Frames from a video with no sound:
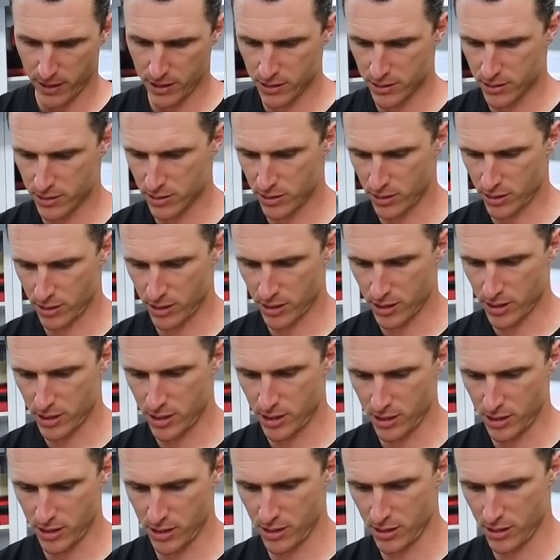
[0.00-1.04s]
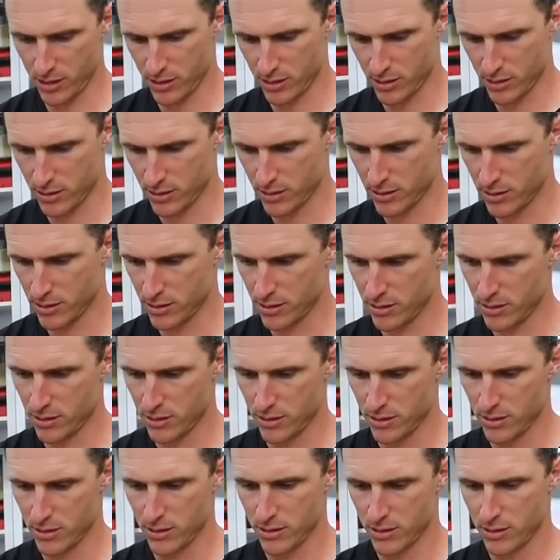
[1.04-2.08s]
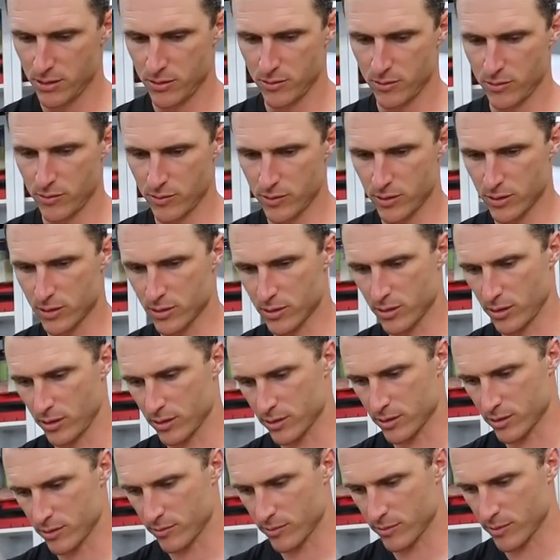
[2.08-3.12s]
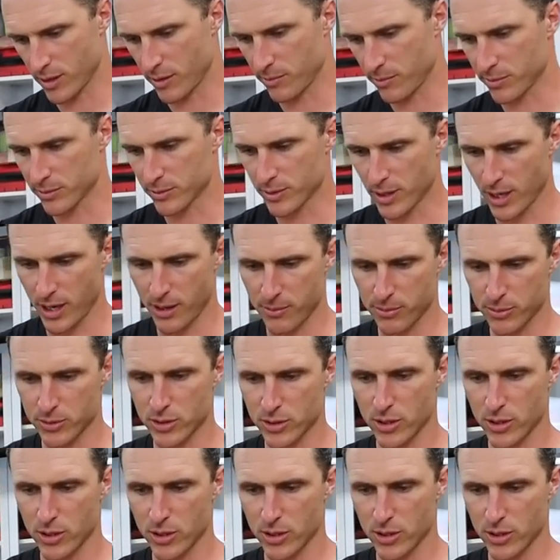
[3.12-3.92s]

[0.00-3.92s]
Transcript: inside here. We've just got some couple of cable